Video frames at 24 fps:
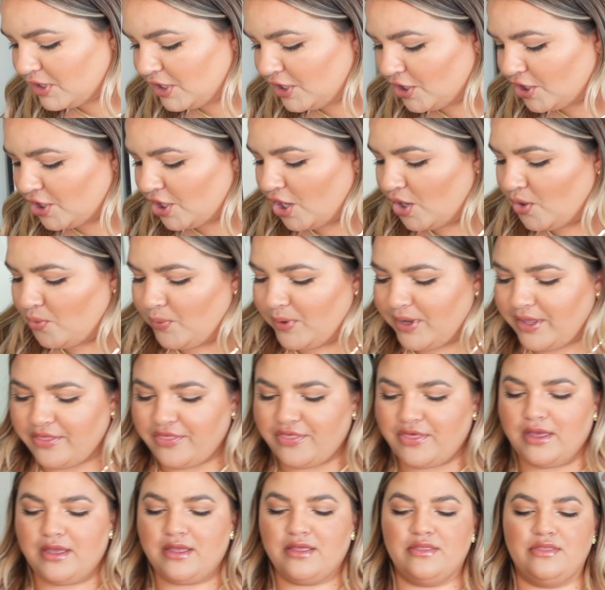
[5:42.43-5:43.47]
gonna go with
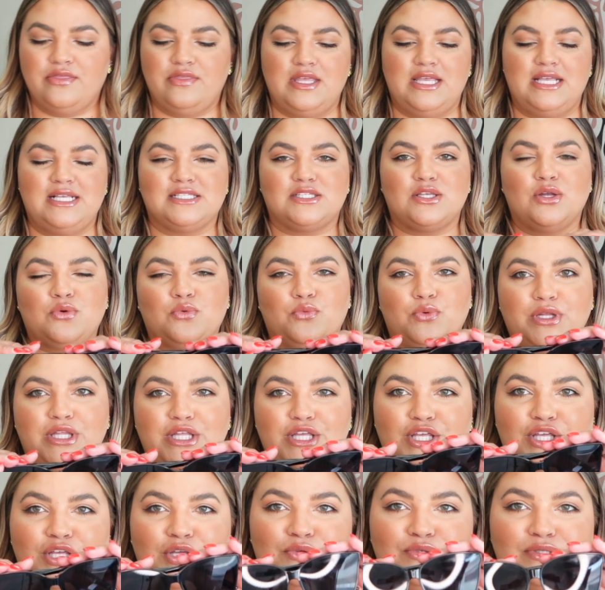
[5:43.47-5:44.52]
these really
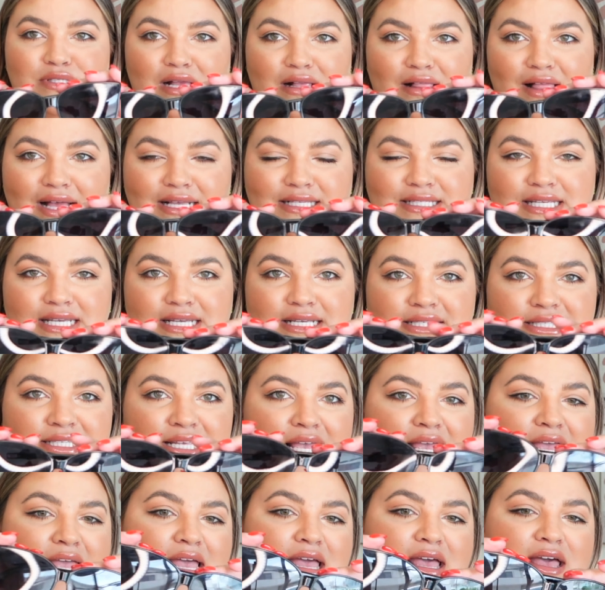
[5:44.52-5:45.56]
cute sunglasses
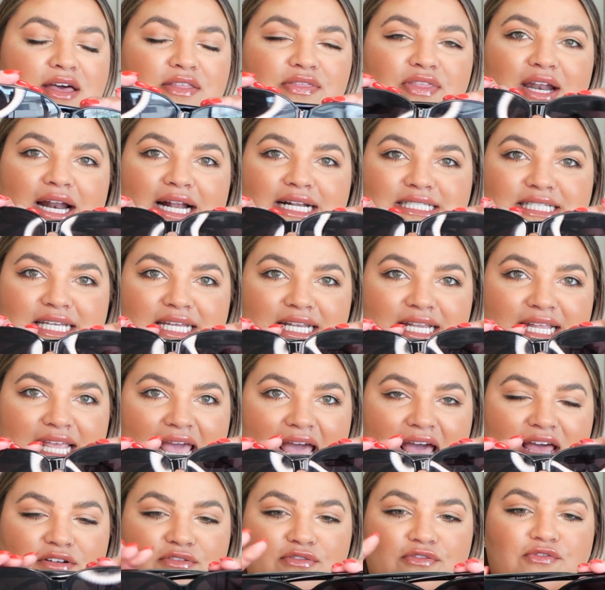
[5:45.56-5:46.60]
that I did
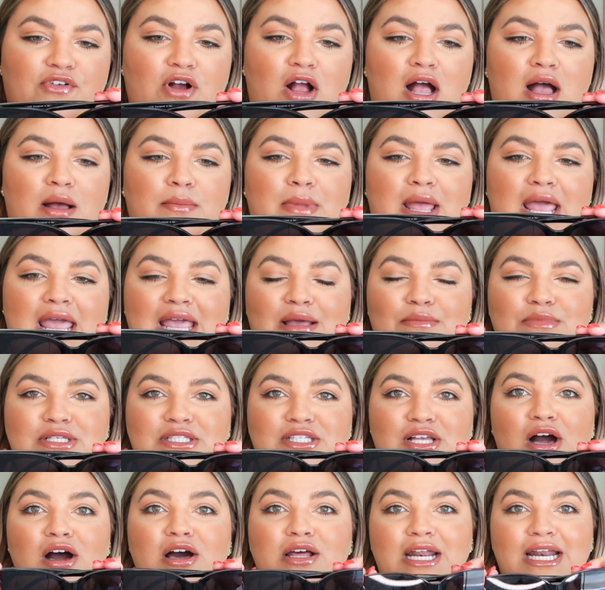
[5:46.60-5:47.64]
get from
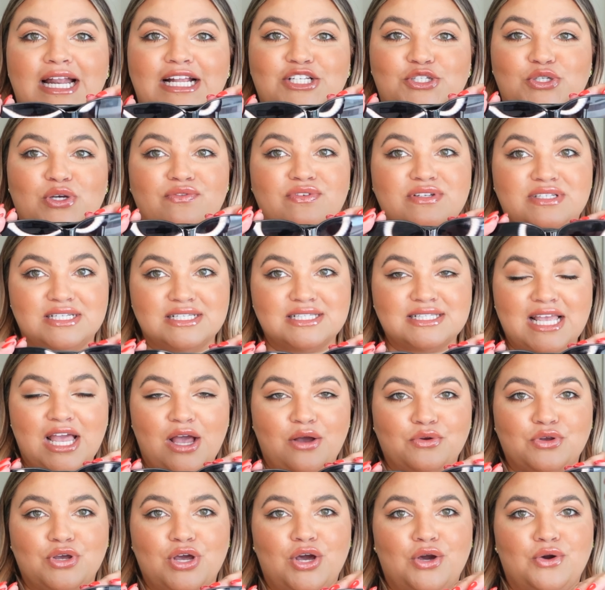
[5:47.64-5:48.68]
Amazon, and I do have a
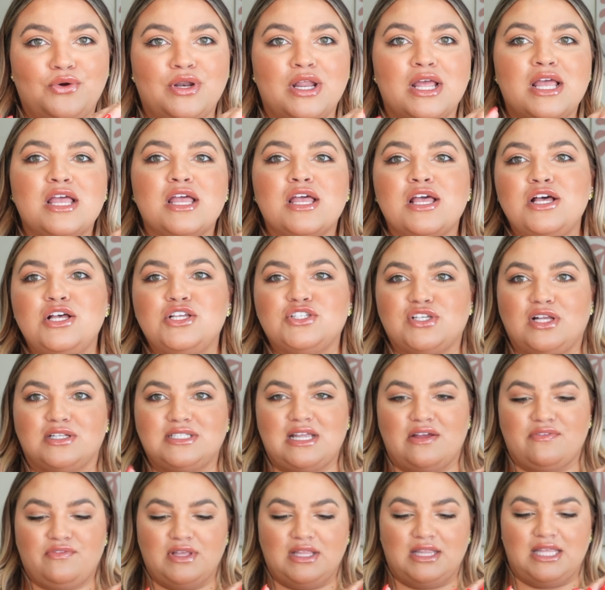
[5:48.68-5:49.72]
discount code, so I'll
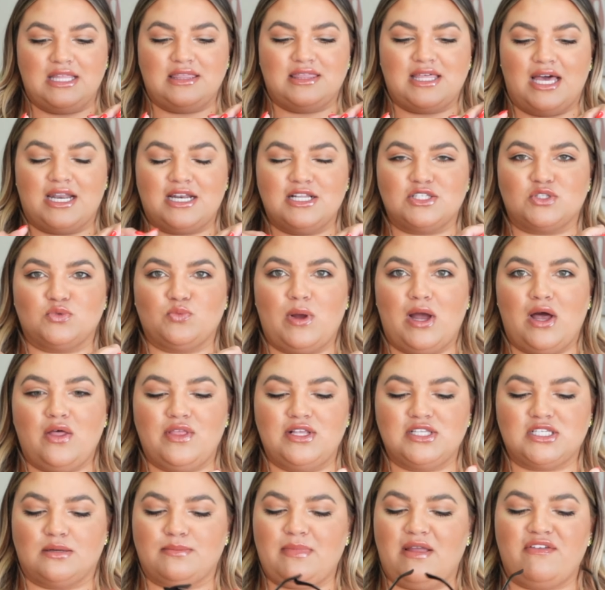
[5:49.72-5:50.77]
definitely link that as well.
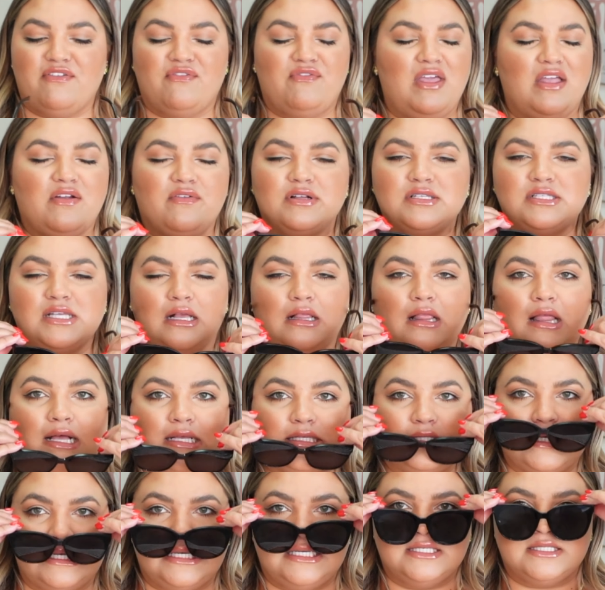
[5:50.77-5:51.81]
These are my favorite
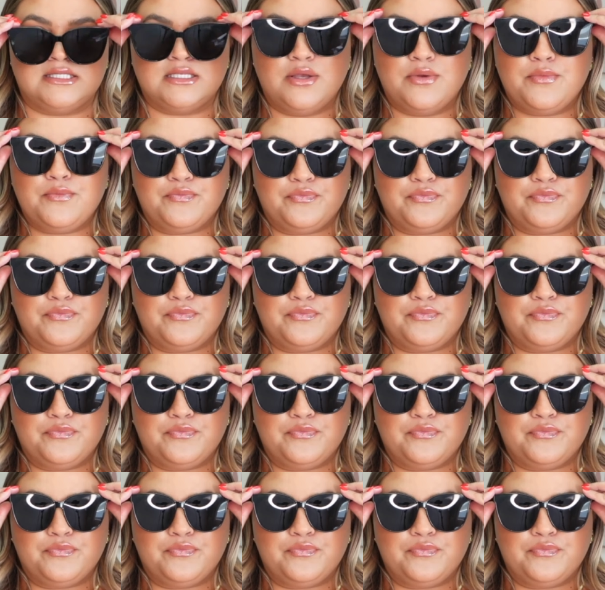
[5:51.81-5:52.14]
sunglasses.